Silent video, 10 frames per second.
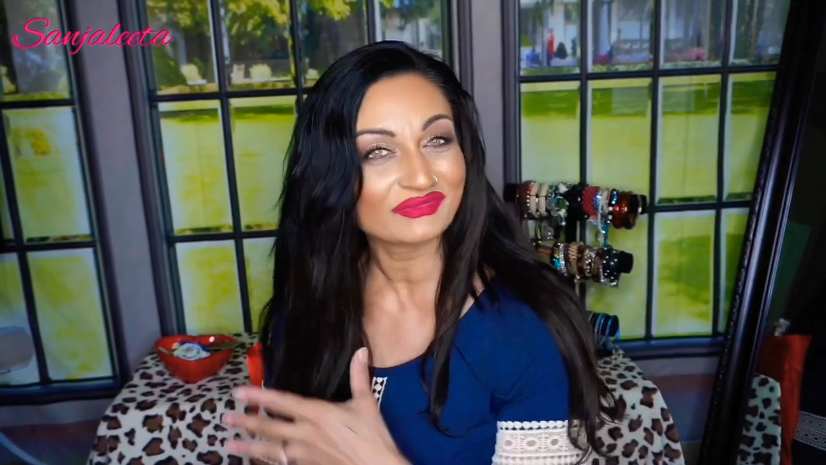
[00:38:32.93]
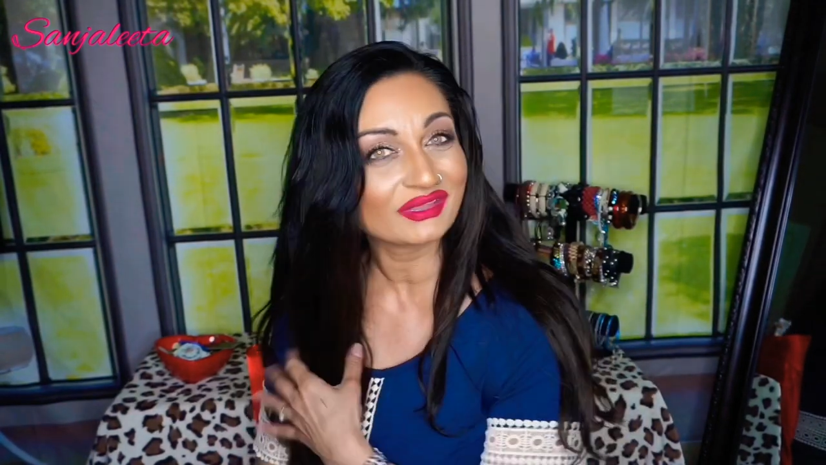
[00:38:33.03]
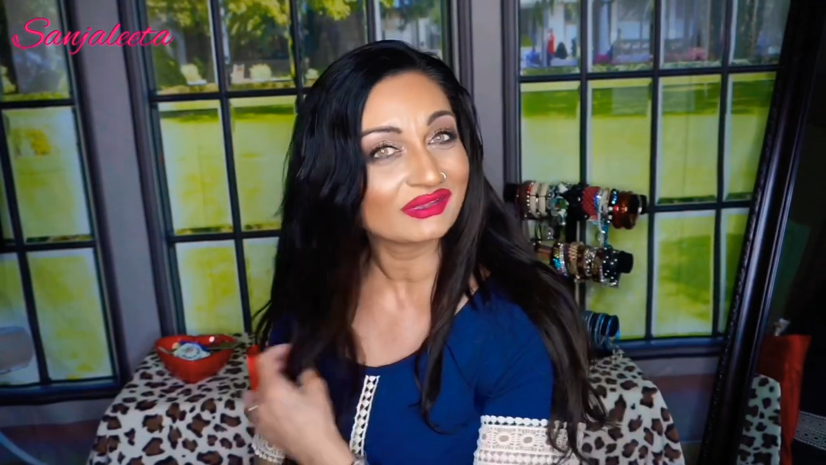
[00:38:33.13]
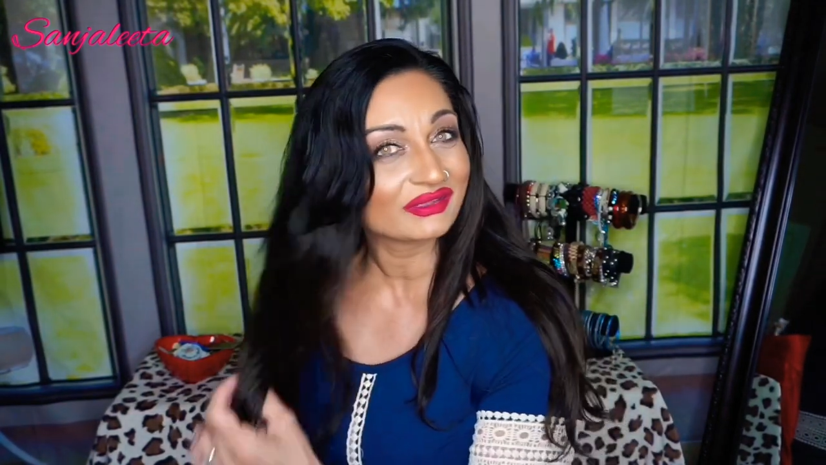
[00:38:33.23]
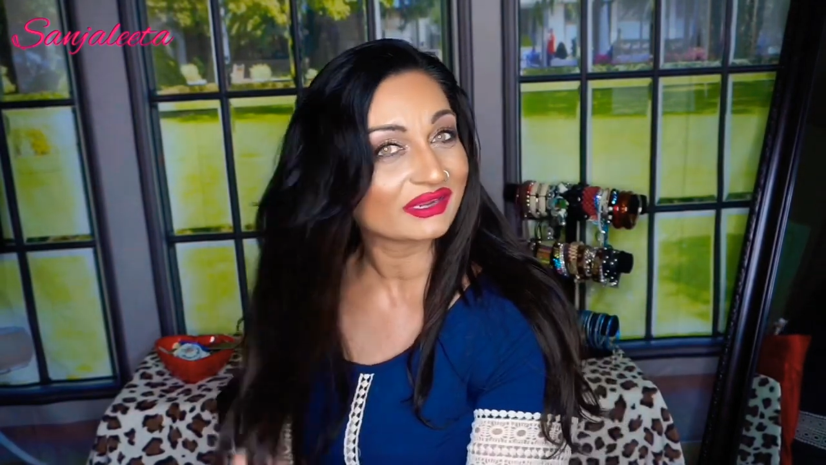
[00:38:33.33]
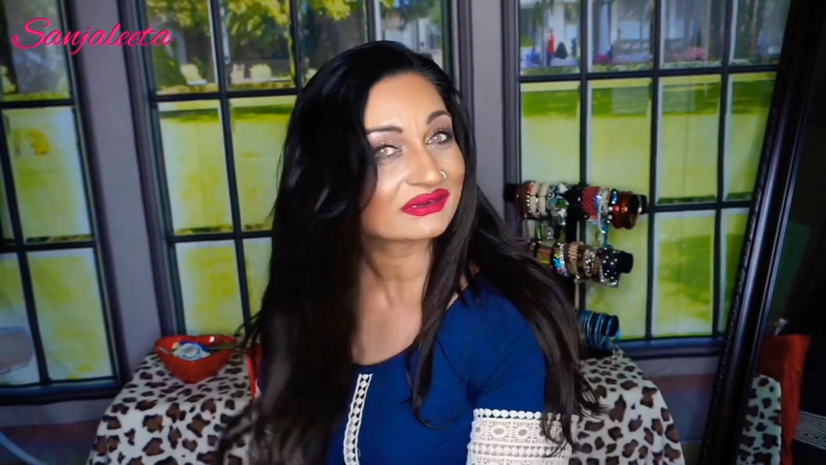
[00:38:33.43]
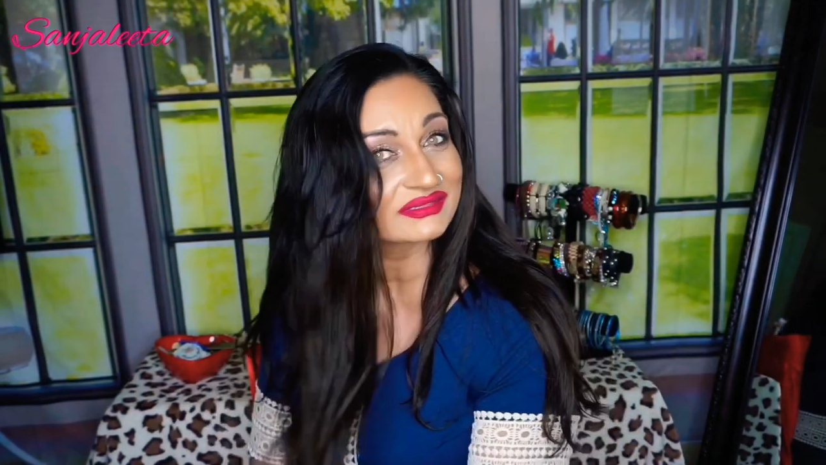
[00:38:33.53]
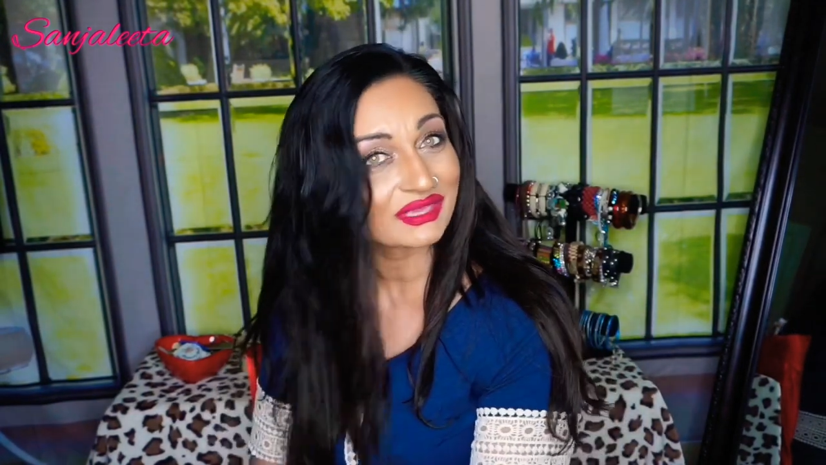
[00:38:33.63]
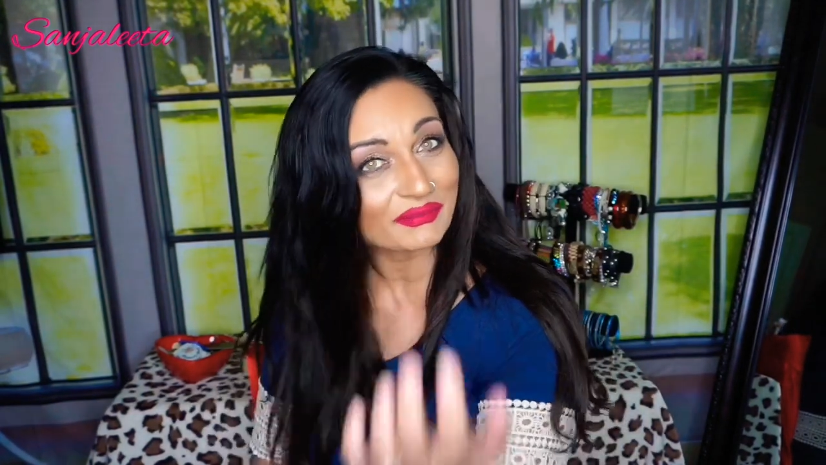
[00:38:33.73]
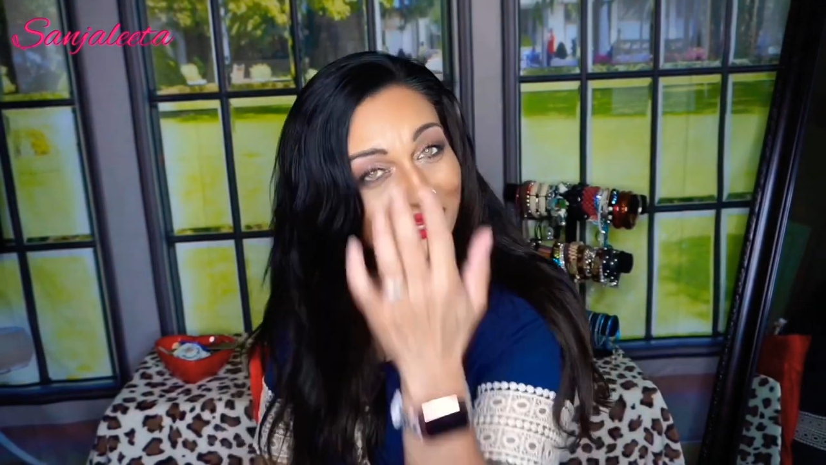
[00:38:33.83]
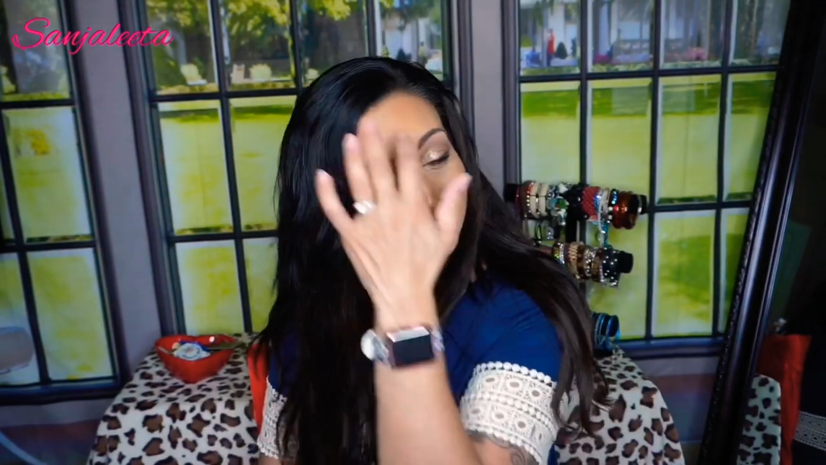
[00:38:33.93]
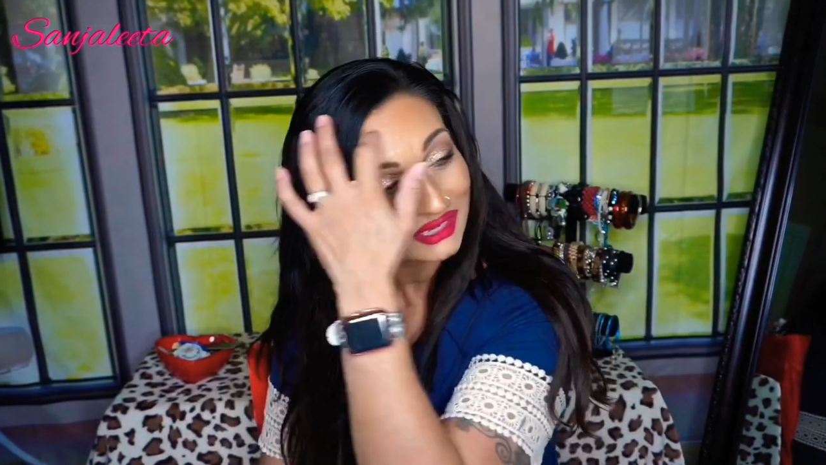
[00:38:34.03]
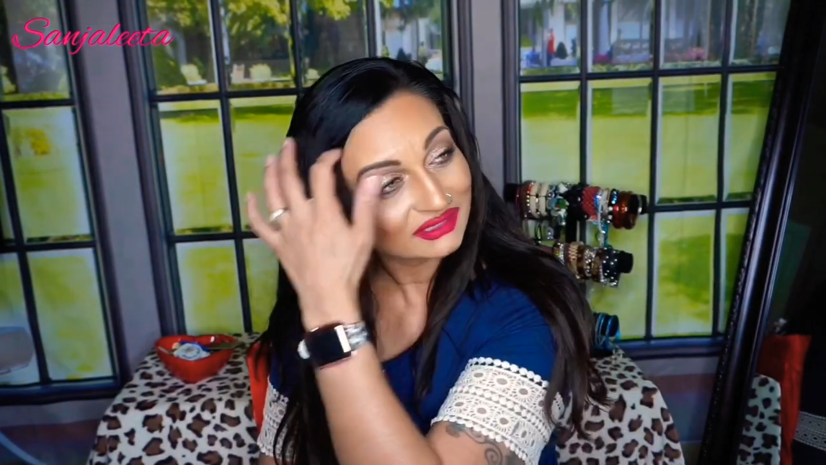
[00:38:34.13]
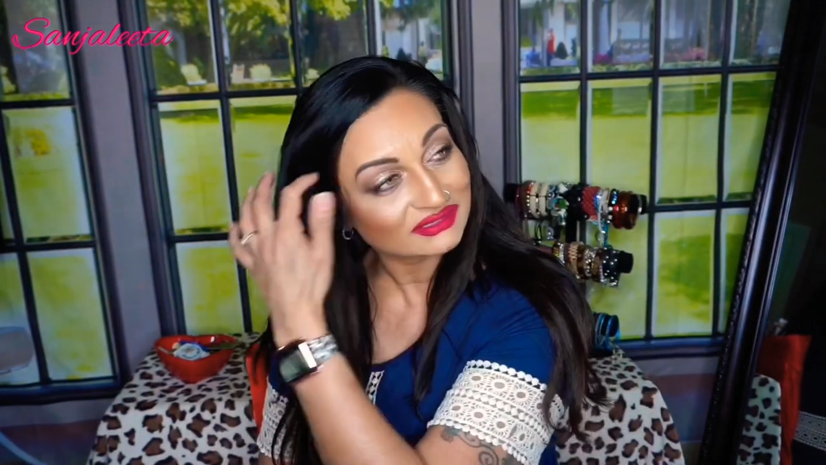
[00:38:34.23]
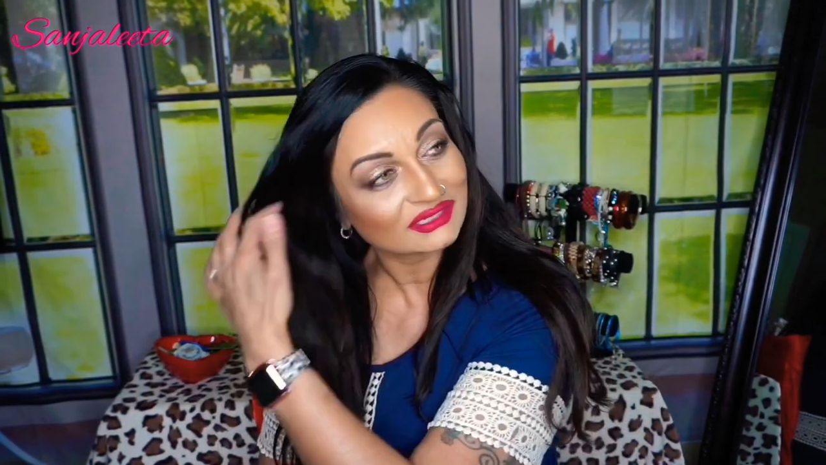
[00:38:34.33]
Eh,
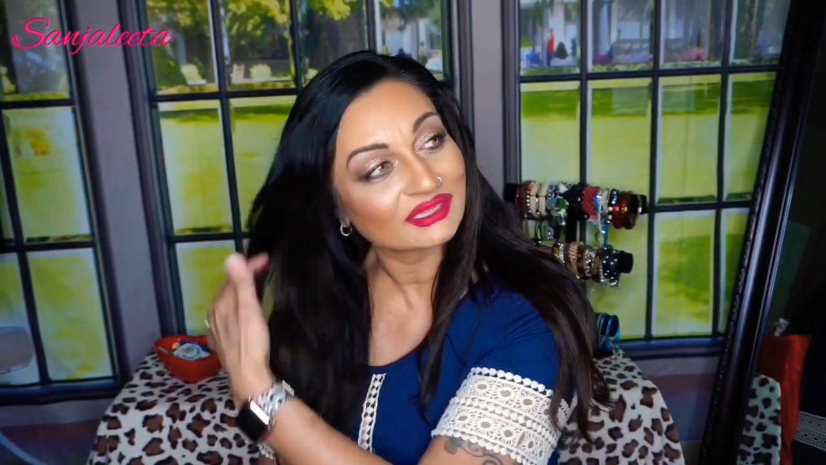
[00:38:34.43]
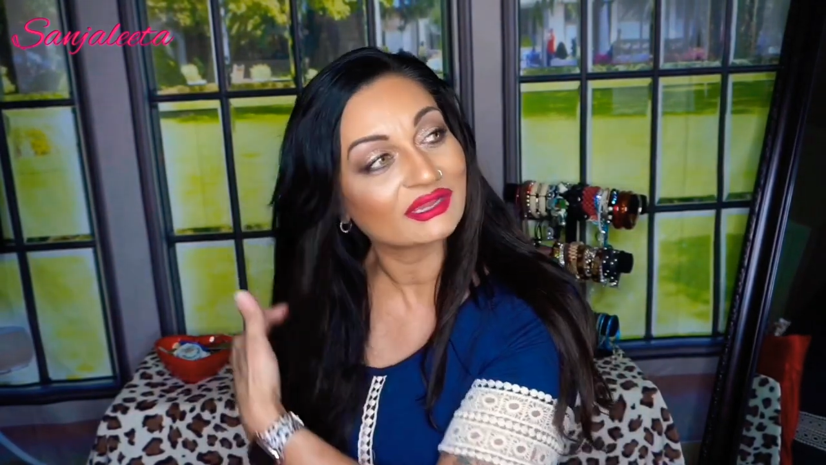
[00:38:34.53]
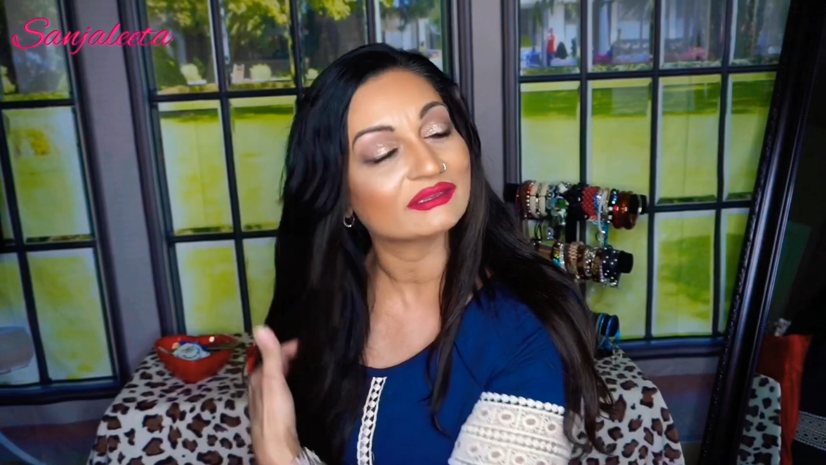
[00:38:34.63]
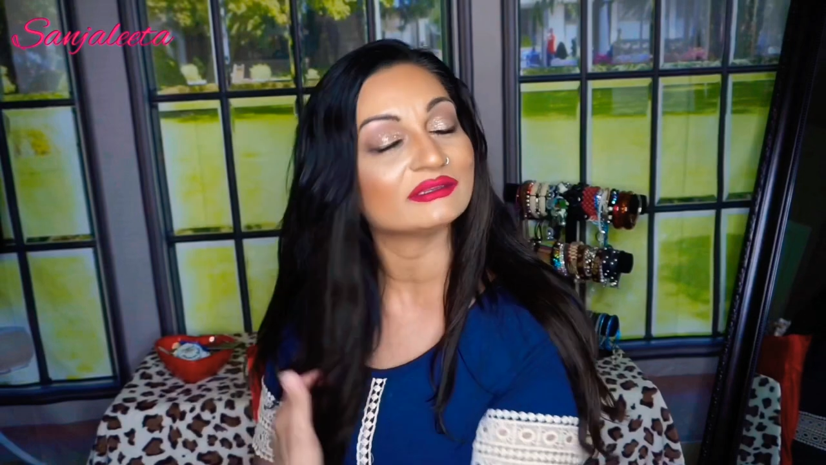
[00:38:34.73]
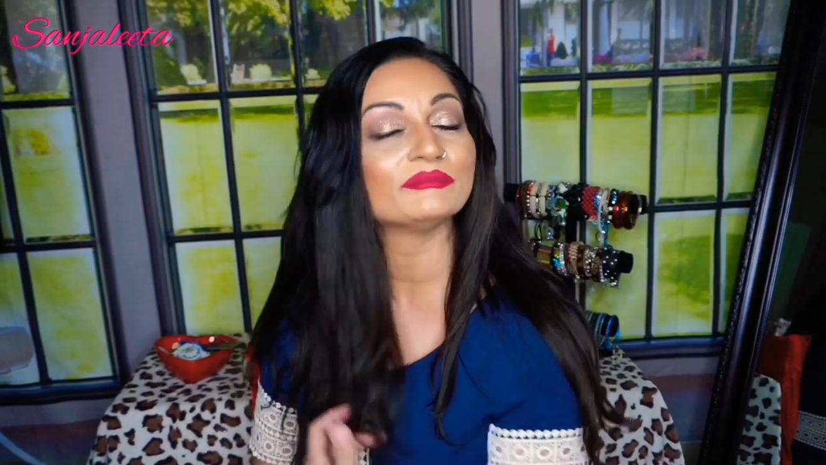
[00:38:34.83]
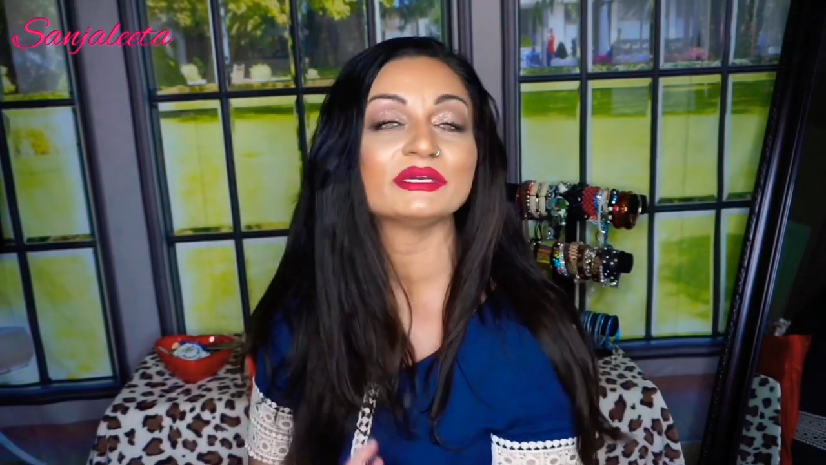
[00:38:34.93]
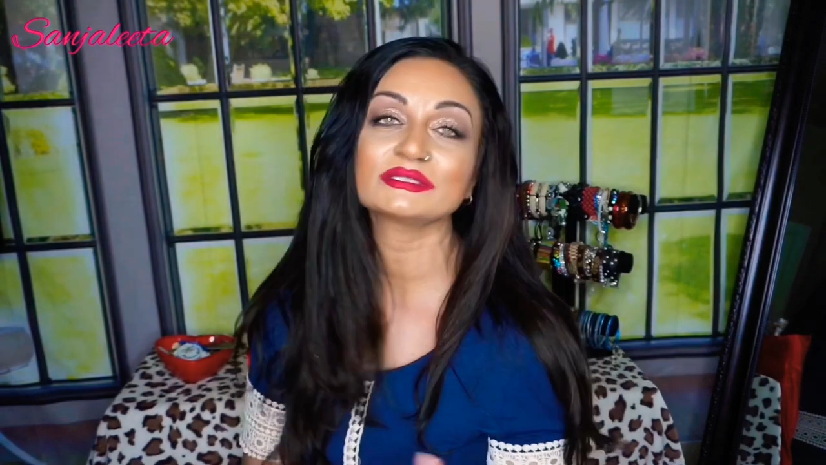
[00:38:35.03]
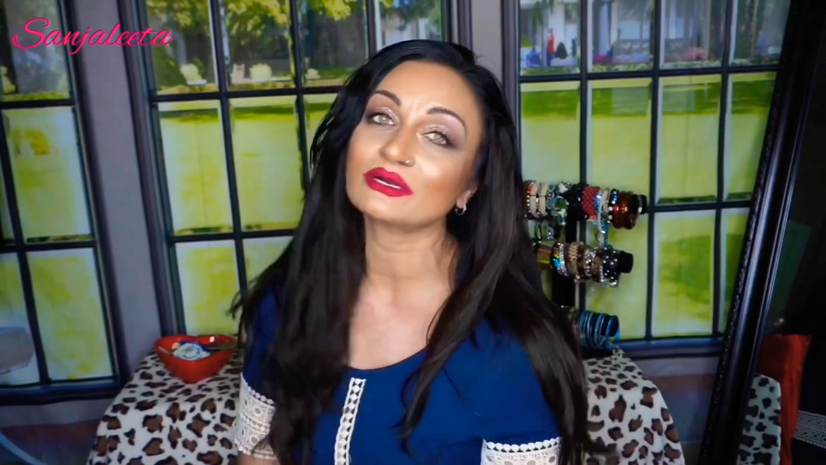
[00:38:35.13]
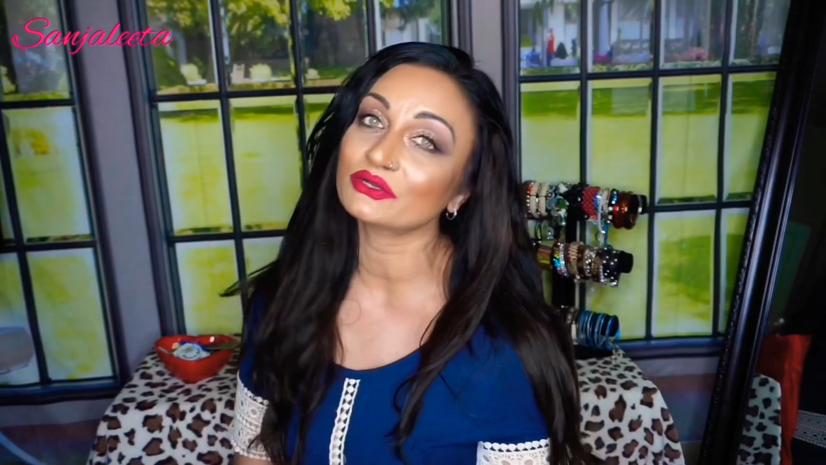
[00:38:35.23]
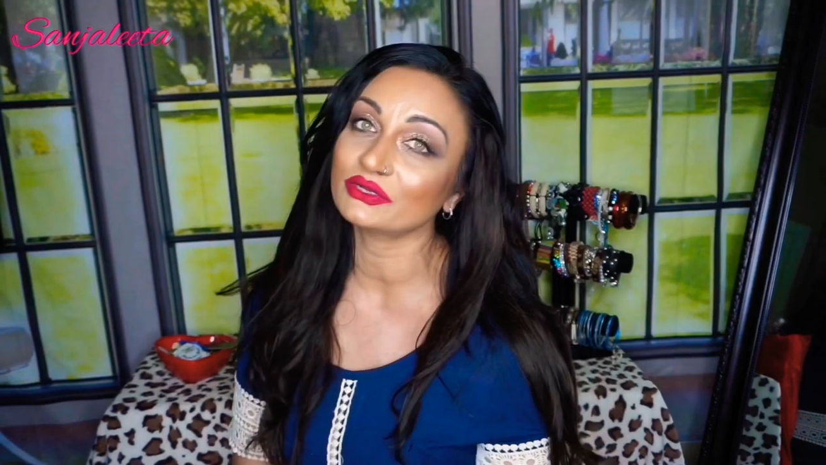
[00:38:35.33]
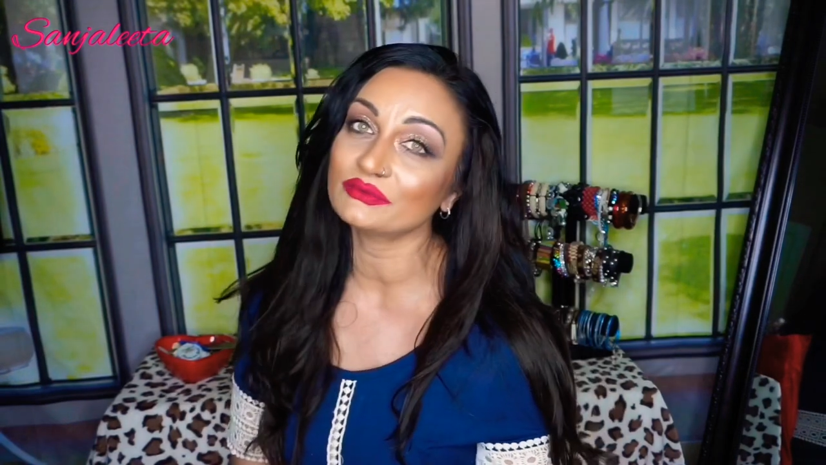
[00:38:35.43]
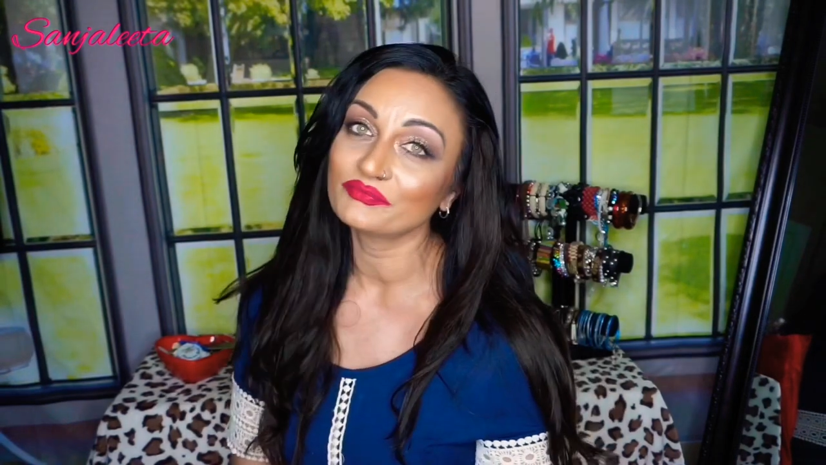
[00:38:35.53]
semi-done, it's not that good, but it's all good.